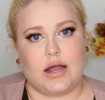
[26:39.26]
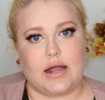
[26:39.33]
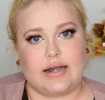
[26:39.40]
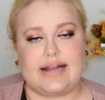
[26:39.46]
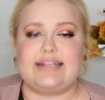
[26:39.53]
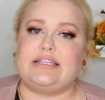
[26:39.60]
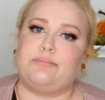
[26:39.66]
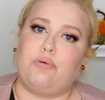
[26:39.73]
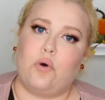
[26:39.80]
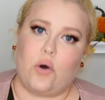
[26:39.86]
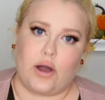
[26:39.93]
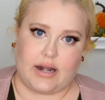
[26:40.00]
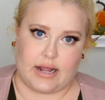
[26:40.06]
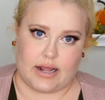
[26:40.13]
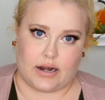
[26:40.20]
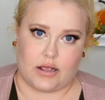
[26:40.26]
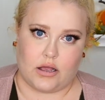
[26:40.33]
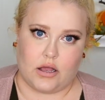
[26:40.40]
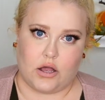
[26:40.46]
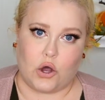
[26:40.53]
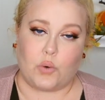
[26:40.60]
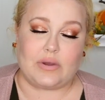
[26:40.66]
disappointed
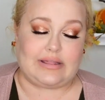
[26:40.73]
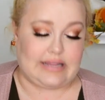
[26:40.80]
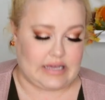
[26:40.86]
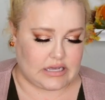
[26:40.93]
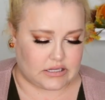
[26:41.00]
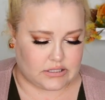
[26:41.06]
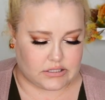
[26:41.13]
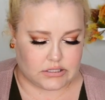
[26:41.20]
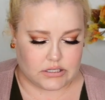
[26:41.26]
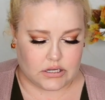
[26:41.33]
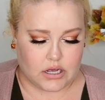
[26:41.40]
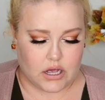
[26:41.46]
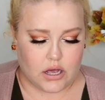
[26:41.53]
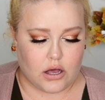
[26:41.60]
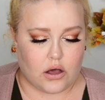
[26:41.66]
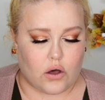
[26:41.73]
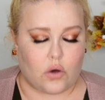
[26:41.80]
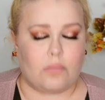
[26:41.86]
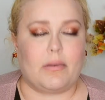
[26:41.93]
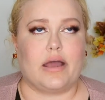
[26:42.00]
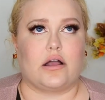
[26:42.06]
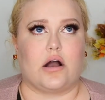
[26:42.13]
with these. Oh
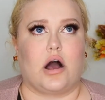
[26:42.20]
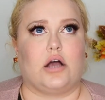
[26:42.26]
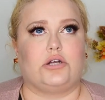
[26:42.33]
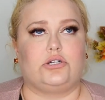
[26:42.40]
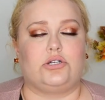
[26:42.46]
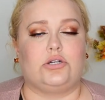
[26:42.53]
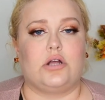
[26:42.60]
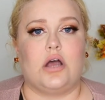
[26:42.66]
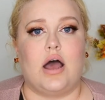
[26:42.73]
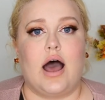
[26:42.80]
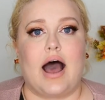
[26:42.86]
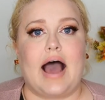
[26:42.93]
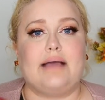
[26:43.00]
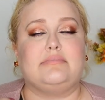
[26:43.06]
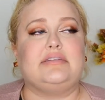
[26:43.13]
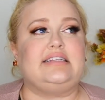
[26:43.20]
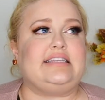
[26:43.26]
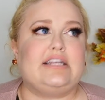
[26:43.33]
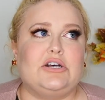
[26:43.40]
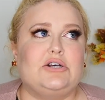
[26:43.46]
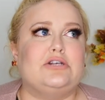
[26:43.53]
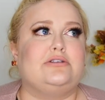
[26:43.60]
my gosh. I'm
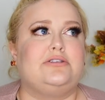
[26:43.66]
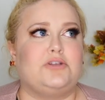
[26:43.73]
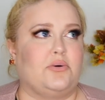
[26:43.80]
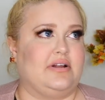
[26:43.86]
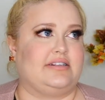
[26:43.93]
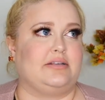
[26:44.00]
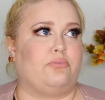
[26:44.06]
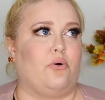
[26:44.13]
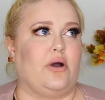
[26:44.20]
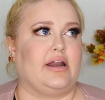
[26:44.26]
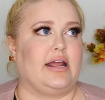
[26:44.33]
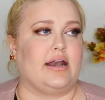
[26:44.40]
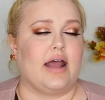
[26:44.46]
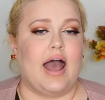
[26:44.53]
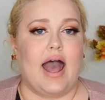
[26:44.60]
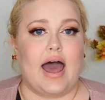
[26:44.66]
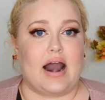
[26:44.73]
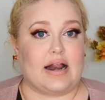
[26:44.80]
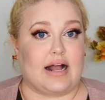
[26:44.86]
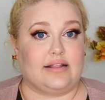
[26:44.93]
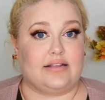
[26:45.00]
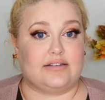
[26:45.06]
still so disappointed and
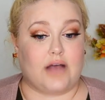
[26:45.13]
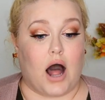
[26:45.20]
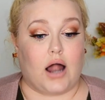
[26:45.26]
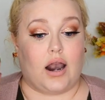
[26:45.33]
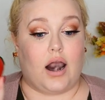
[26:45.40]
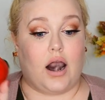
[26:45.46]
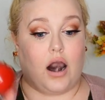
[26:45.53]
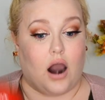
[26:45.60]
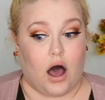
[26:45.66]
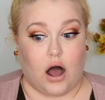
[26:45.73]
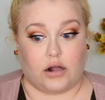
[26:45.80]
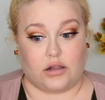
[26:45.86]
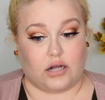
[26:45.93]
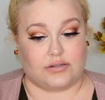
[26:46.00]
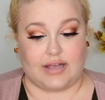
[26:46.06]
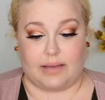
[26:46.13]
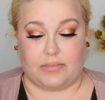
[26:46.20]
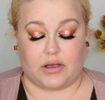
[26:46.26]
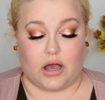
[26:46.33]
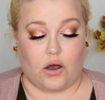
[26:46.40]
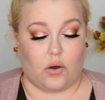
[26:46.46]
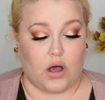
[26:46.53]
I got these a long long time
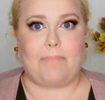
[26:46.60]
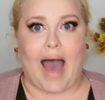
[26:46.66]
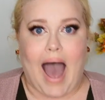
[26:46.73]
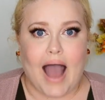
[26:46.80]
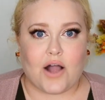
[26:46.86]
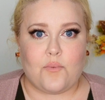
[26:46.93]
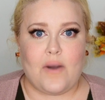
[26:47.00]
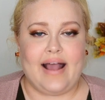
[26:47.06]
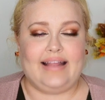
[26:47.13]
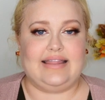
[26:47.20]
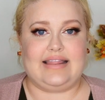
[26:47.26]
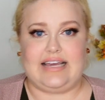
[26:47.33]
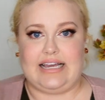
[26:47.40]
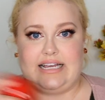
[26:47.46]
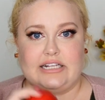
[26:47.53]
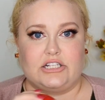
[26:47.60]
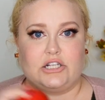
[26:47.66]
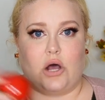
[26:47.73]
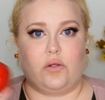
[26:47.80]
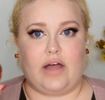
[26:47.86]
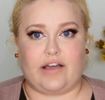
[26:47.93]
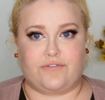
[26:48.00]
ago. Back when these
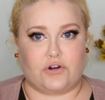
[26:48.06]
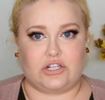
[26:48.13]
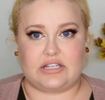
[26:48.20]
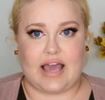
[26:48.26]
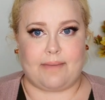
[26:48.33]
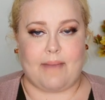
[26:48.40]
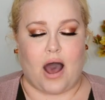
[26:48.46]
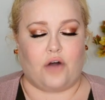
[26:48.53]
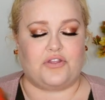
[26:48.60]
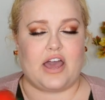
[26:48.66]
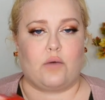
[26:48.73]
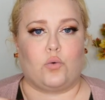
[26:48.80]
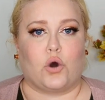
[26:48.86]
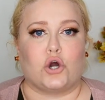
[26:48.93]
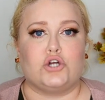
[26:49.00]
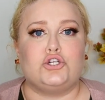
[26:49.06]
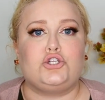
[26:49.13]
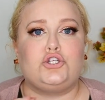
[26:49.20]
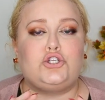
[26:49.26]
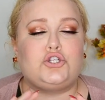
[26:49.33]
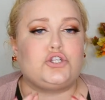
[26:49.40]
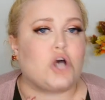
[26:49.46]
like first came out they were
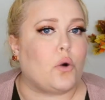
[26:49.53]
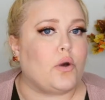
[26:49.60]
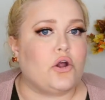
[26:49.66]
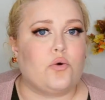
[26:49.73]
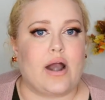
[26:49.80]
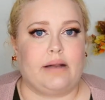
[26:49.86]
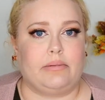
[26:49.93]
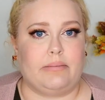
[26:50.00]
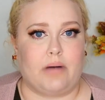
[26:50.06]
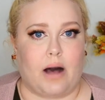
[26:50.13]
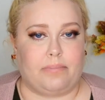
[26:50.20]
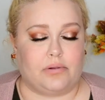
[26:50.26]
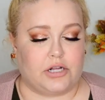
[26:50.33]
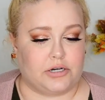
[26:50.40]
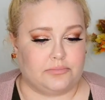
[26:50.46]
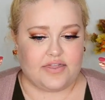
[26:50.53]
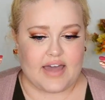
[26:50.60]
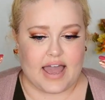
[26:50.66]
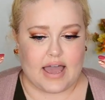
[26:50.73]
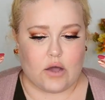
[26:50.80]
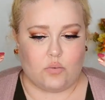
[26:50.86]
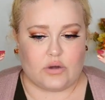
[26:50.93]
so incredibly popular.
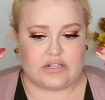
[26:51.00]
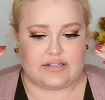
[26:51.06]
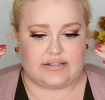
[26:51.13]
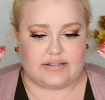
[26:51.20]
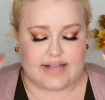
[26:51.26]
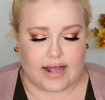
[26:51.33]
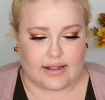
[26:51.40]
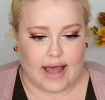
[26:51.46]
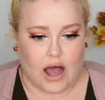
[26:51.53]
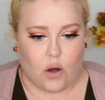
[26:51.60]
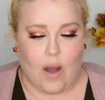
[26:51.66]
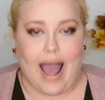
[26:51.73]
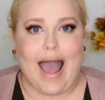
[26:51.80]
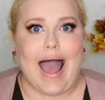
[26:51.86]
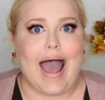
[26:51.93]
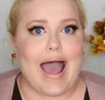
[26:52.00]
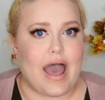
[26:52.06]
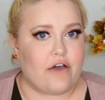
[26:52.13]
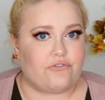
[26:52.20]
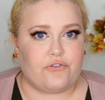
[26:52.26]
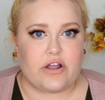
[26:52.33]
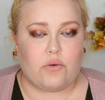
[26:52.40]
They would sell out
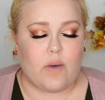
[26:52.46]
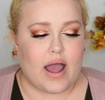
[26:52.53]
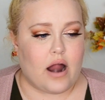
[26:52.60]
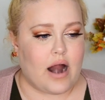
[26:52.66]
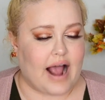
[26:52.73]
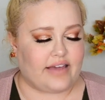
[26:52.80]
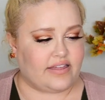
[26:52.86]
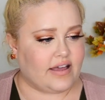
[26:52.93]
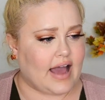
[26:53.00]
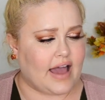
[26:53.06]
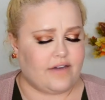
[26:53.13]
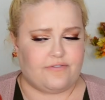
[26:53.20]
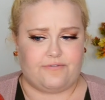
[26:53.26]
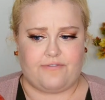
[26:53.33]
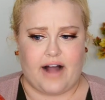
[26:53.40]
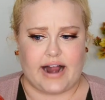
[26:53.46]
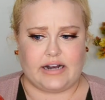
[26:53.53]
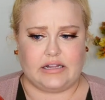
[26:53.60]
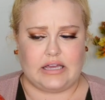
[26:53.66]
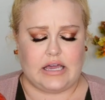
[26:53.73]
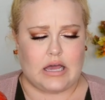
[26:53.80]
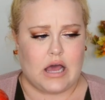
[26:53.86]
everywhere. I think I
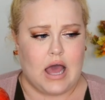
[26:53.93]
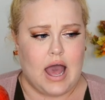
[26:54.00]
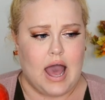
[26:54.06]
finally